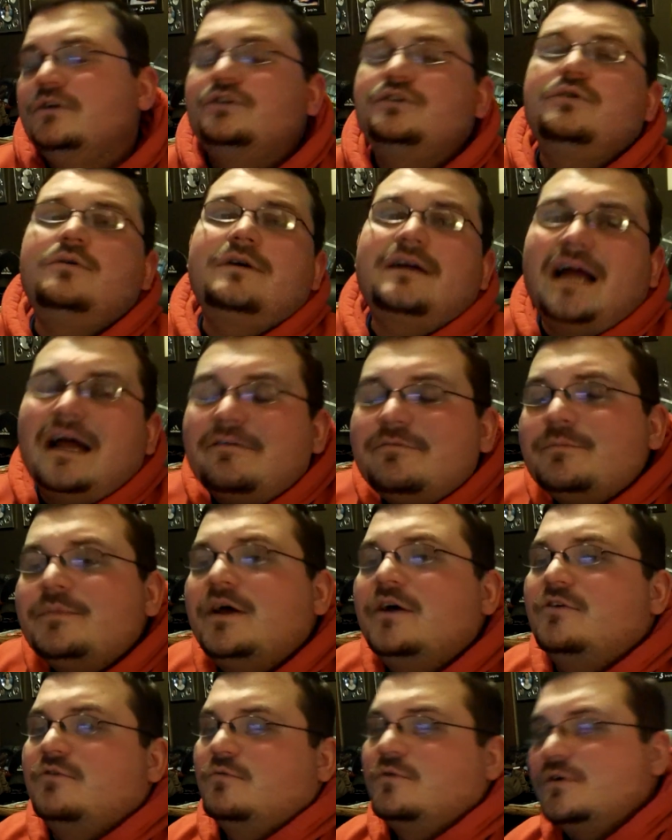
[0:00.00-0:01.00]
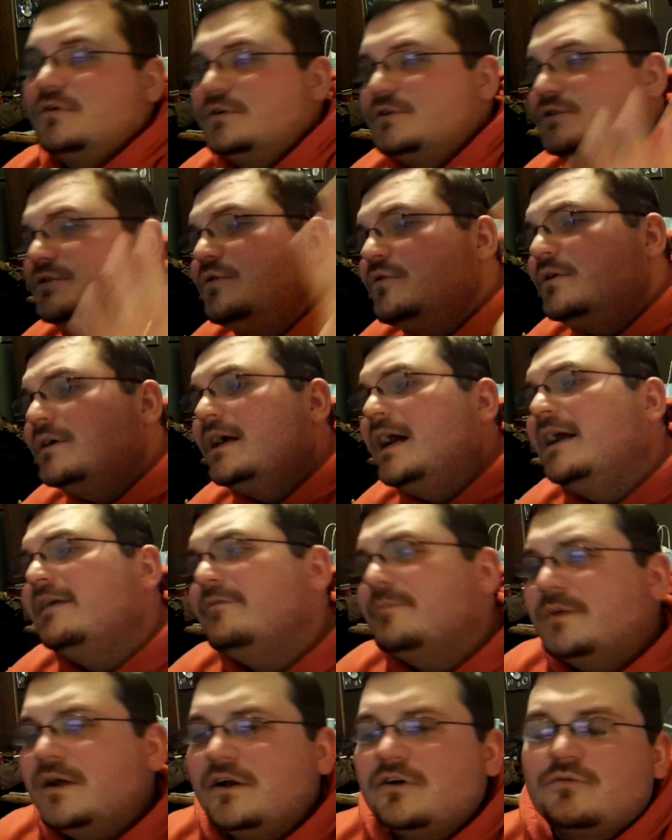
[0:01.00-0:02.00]
Tour Guide from the Underworld. Tour
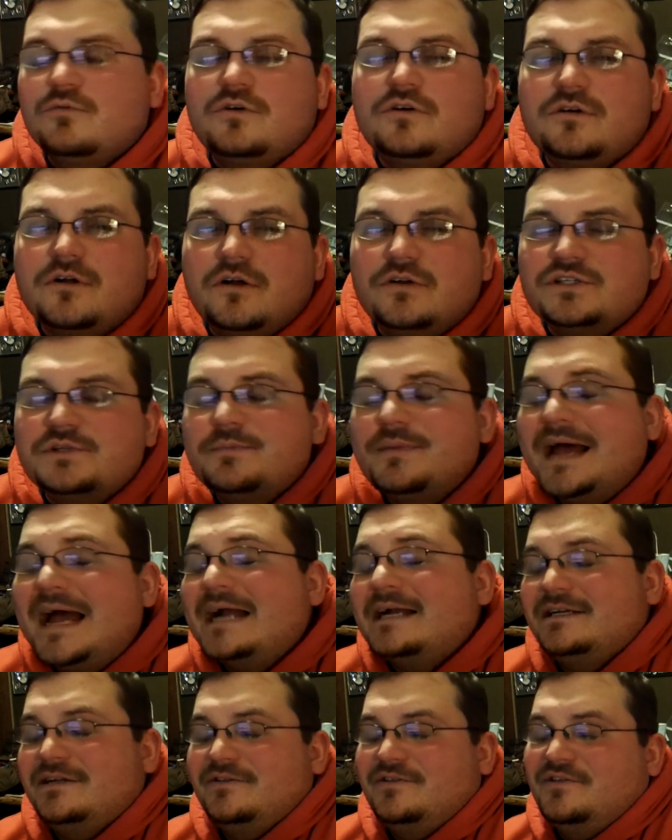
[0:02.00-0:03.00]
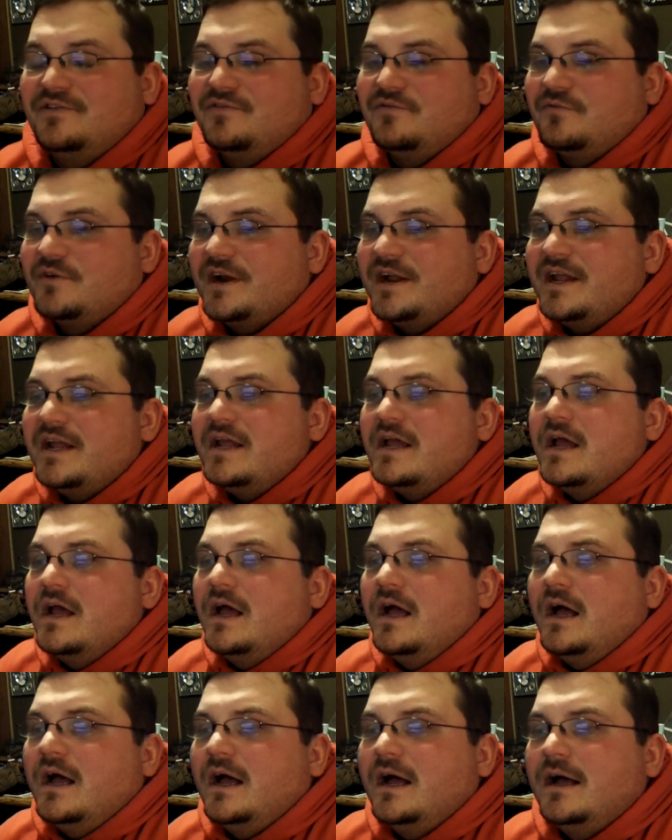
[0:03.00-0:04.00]
Guide from the Underworld goes back to 3.
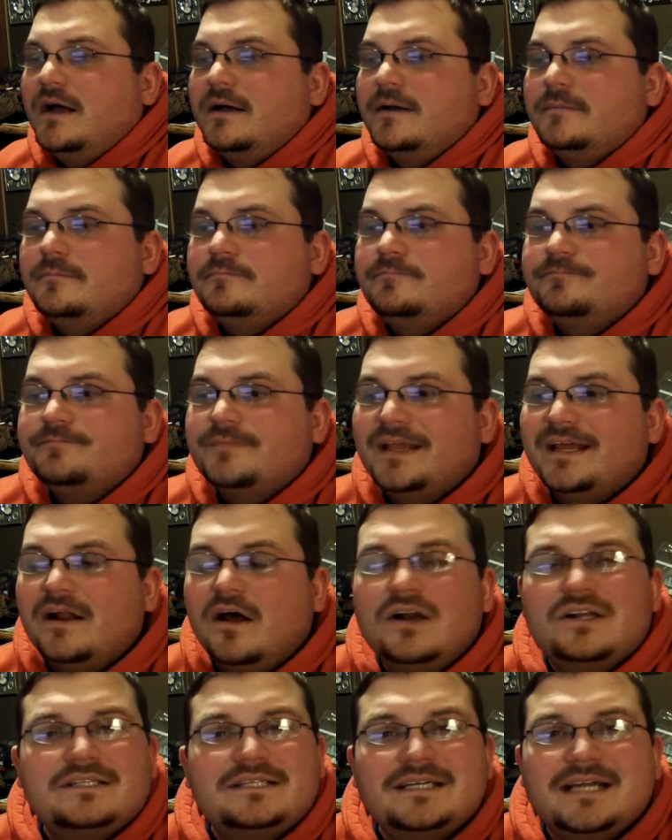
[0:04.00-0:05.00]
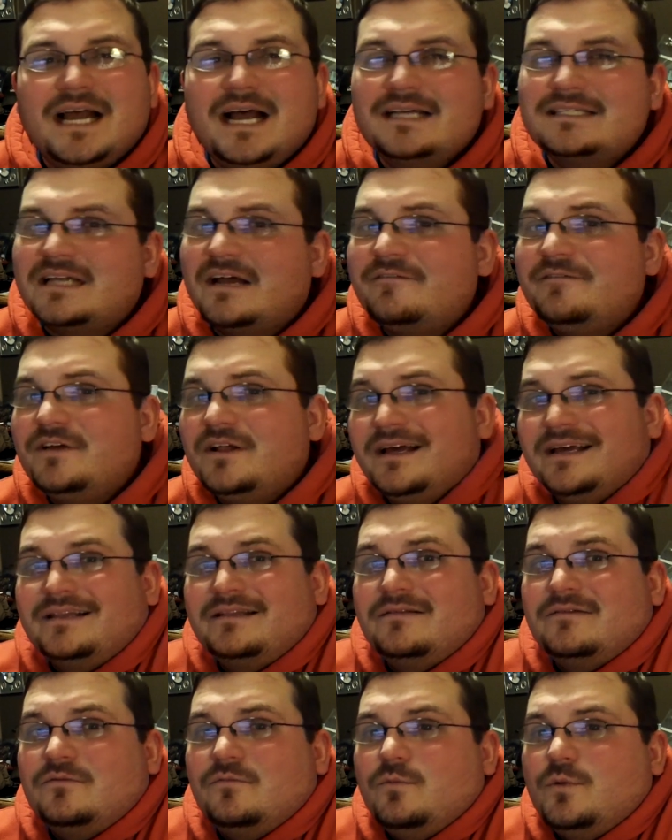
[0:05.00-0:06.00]
And honestly, guys, I feel like
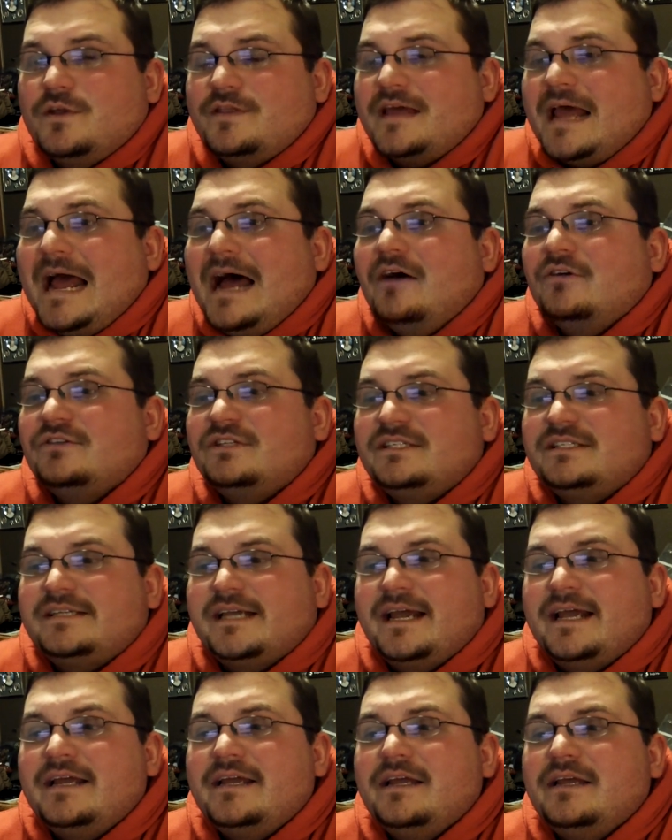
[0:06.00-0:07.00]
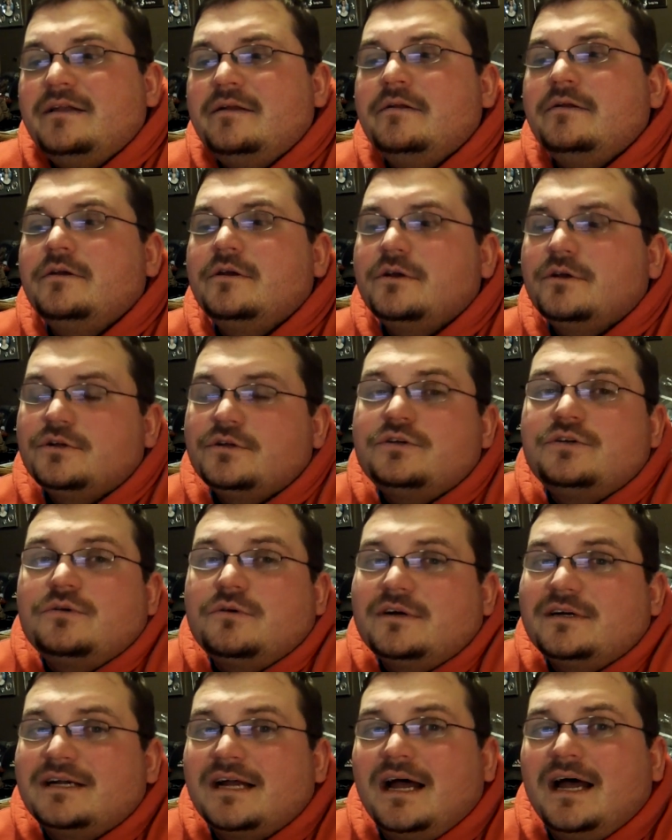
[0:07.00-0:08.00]
without Sangan,
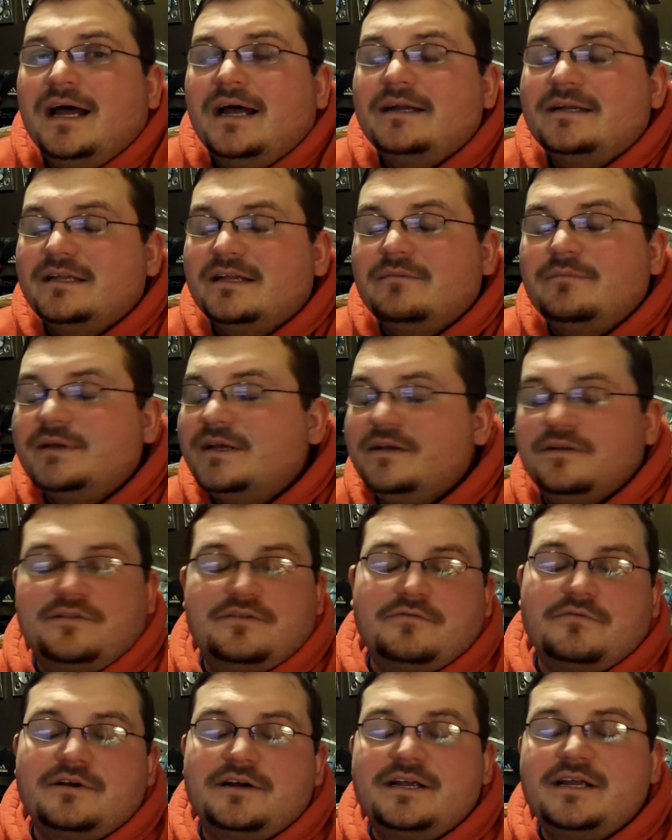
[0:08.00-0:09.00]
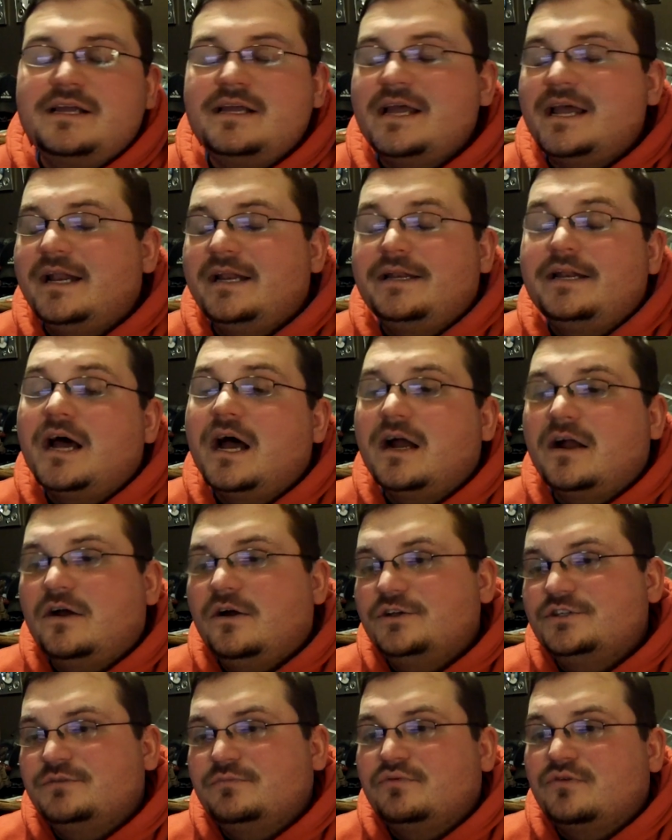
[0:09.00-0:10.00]
Tour Guide can be at 3 and not
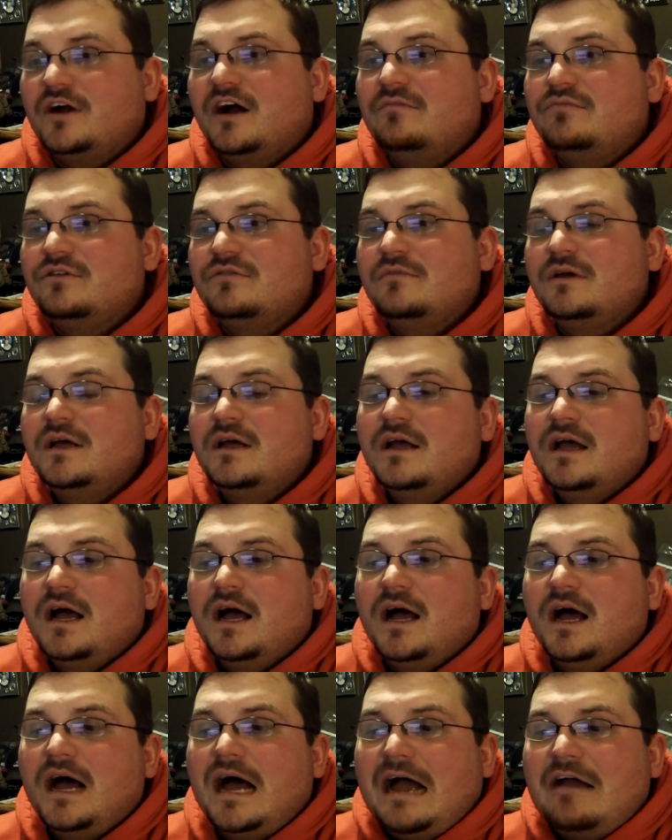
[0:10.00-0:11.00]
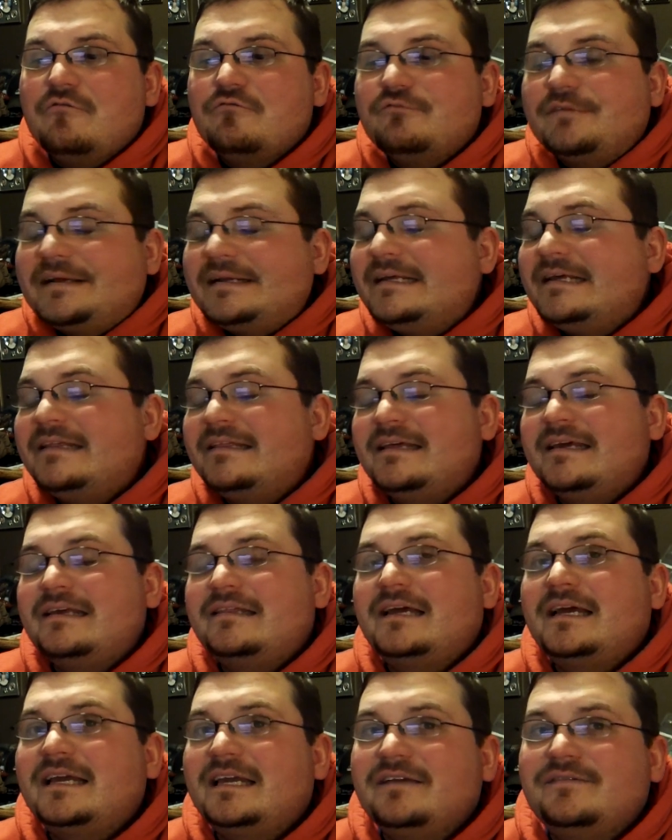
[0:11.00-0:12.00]
cause a problem. I really
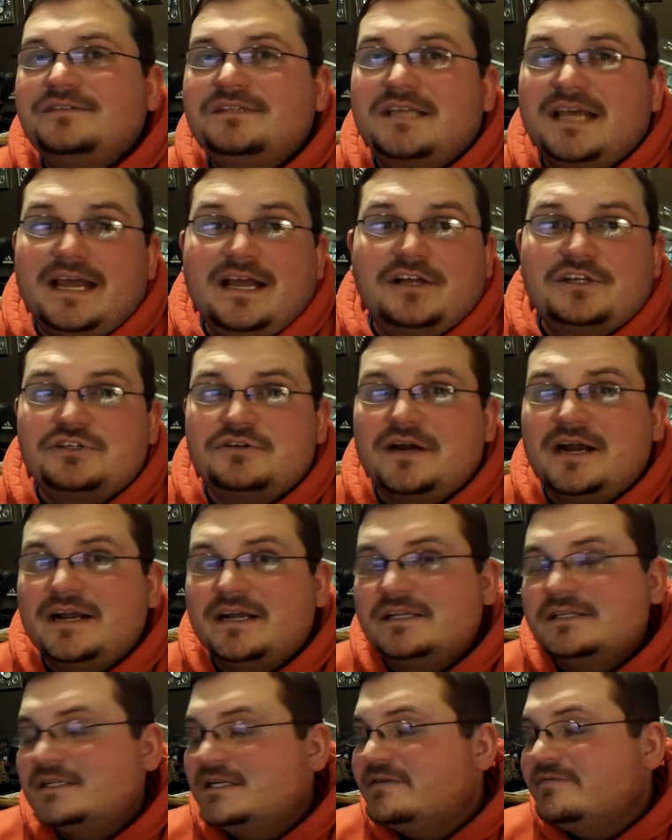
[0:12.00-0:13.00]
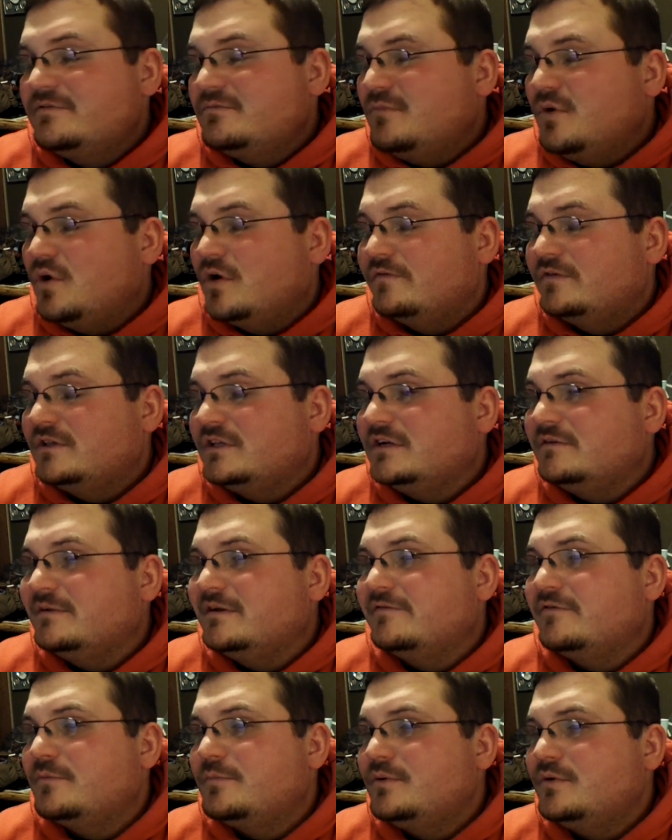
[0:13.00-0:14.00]
think that gives Chaos Dragons an even more of a little
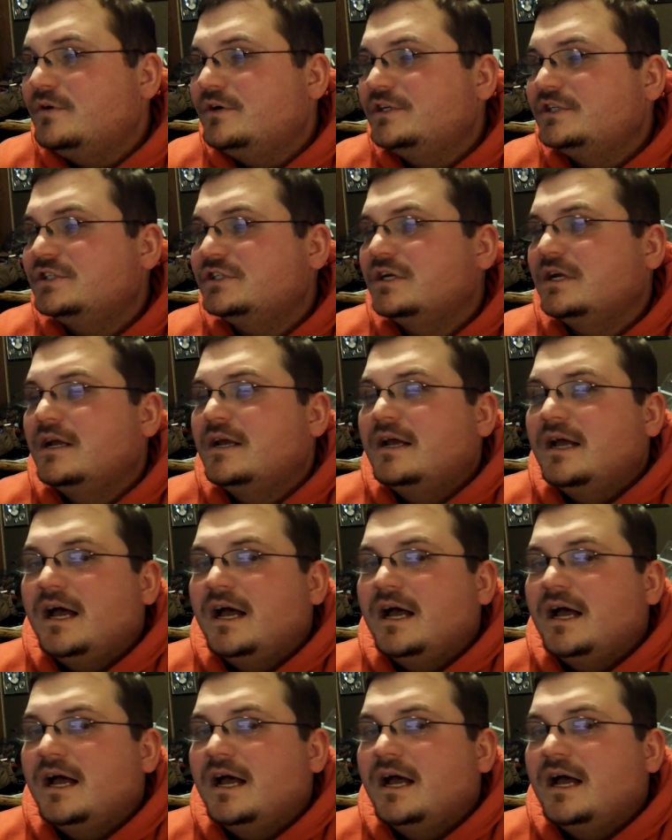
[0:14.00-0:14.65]
bit of a push.